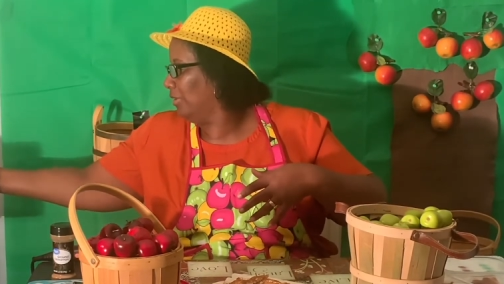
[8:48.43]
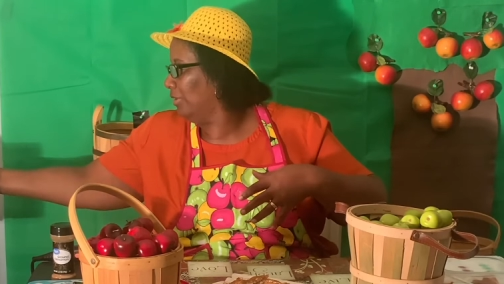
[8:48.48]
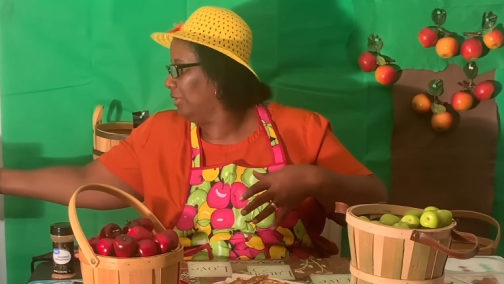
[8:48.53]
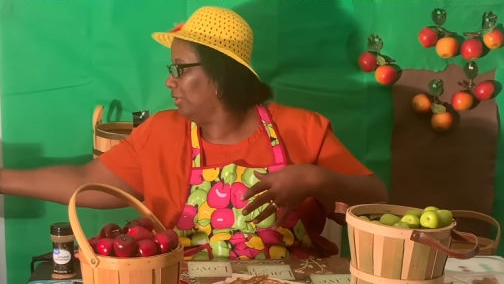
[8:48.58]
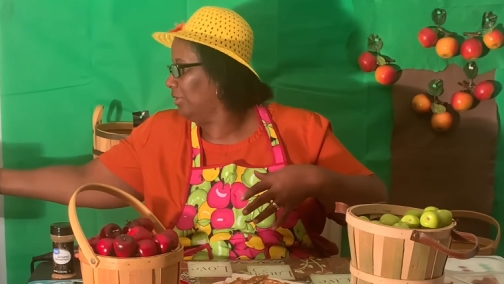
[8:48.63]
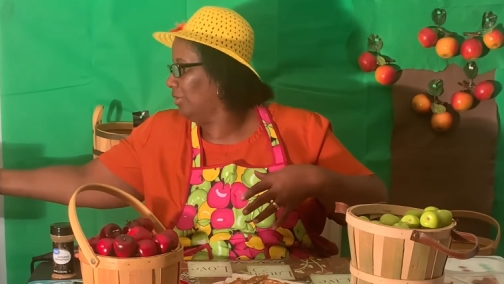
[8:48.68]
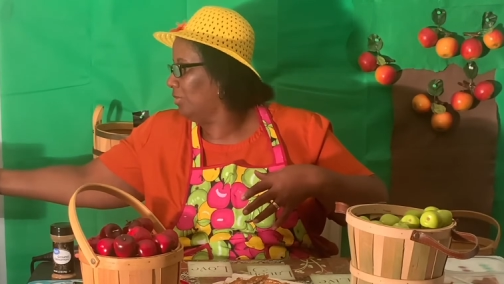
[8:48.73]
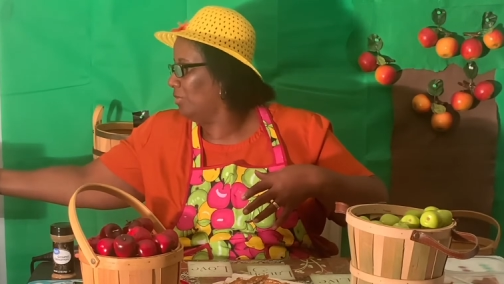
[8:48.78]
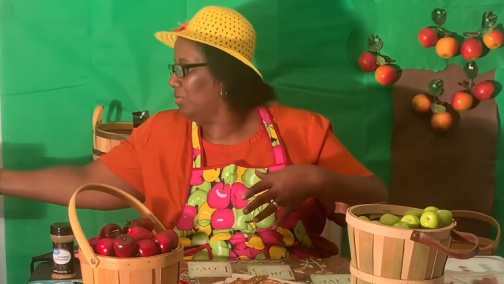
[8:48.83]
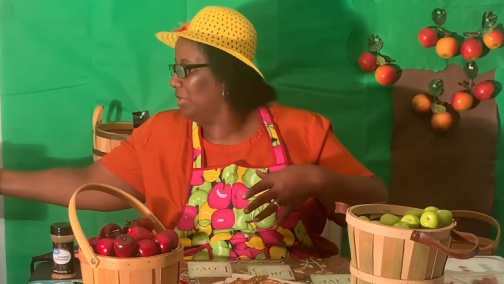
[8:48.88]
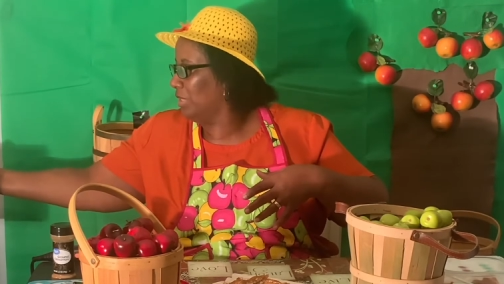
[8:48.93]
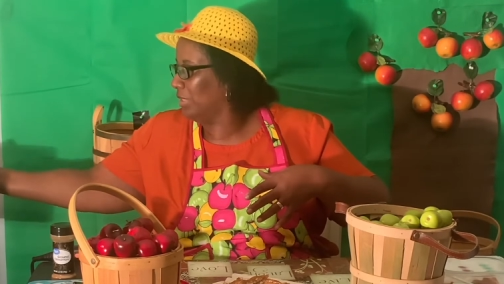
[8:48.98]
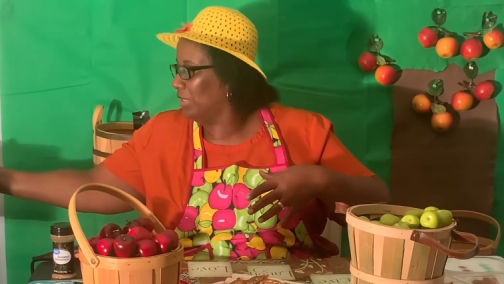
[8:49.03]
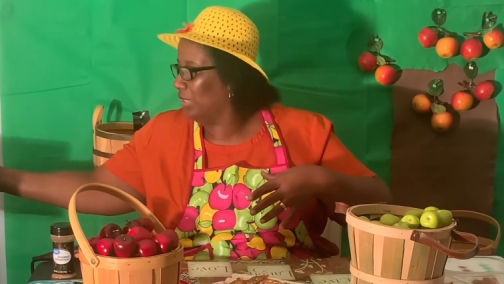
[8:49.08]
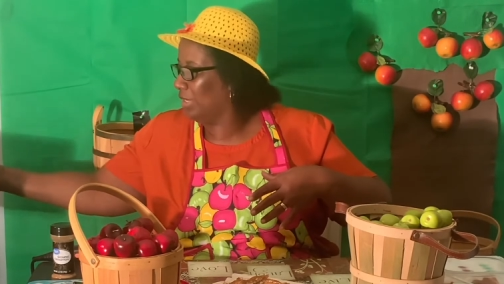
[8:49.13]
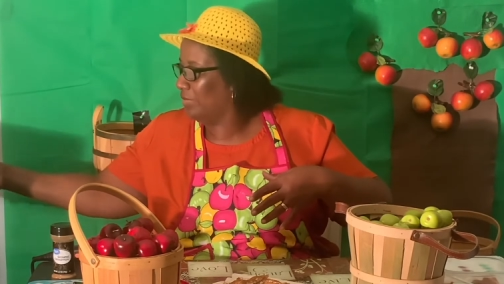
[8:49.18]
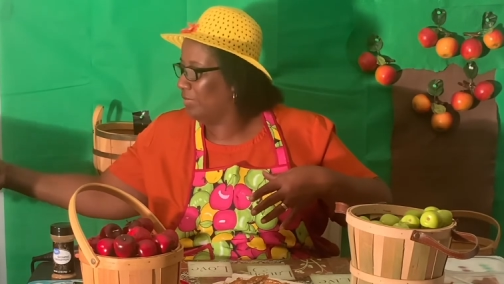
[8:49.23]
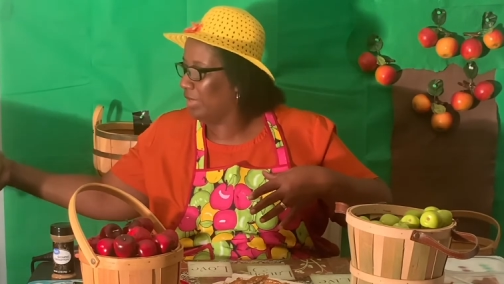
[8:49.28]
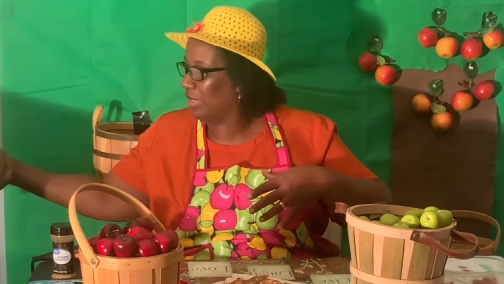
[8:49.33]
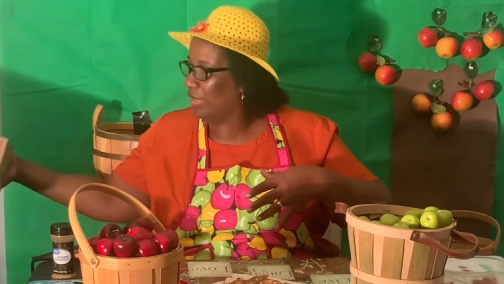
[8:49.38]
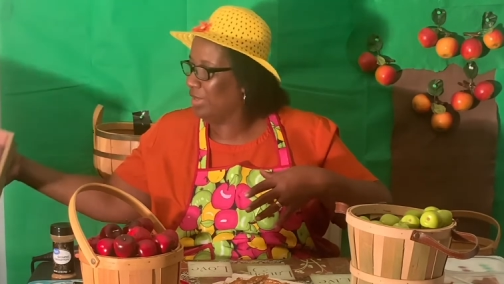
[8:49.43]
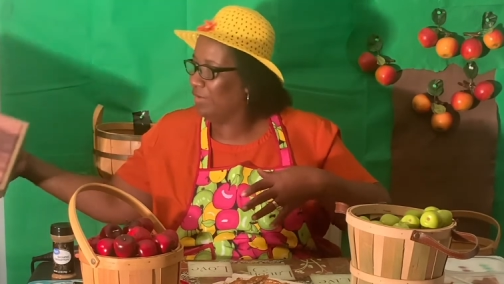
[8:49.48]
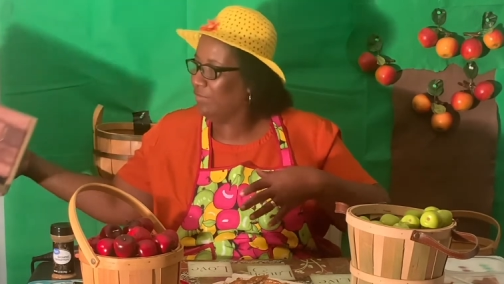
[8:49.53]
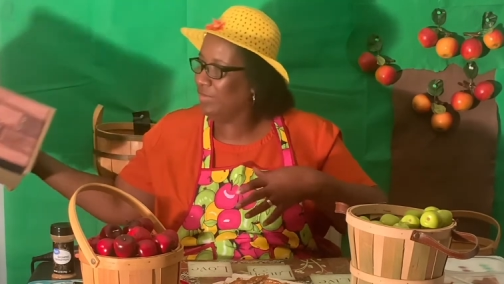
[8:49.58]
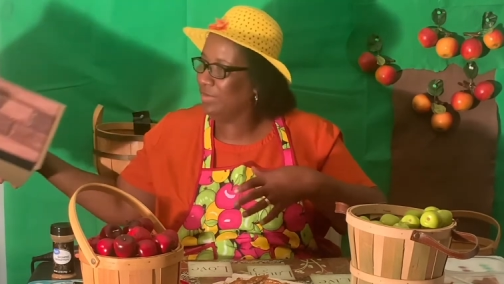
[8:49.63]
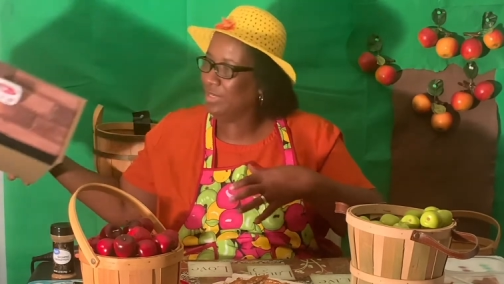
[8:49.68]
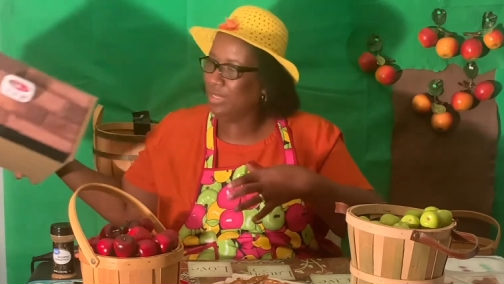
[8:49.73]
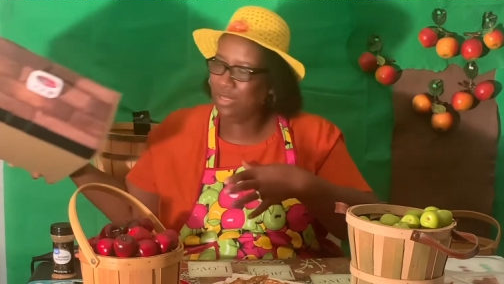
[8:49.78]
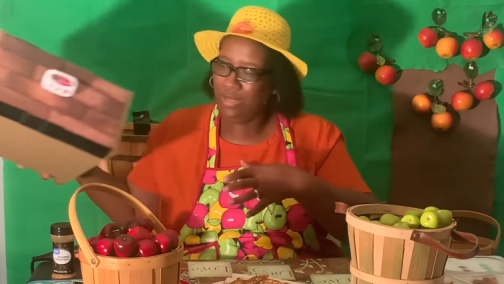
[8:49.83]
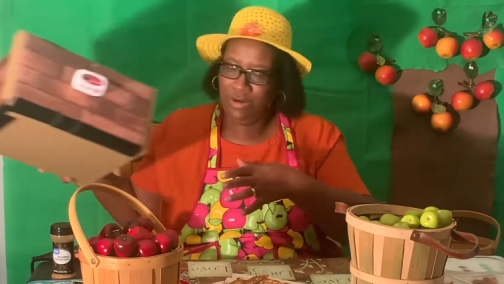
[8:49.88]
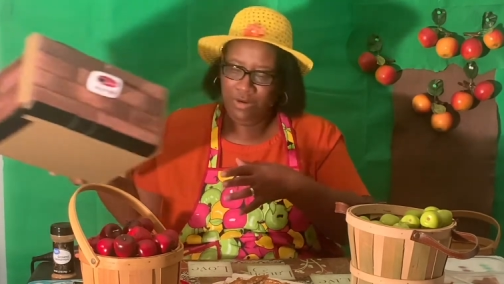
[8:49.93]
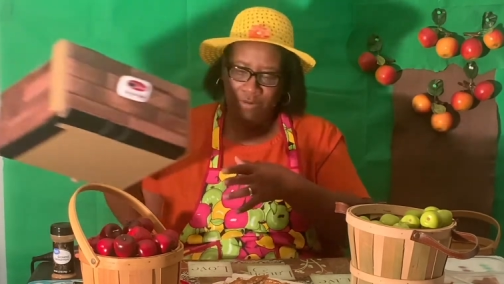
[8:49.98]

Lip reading: So I'm going to get my oven here.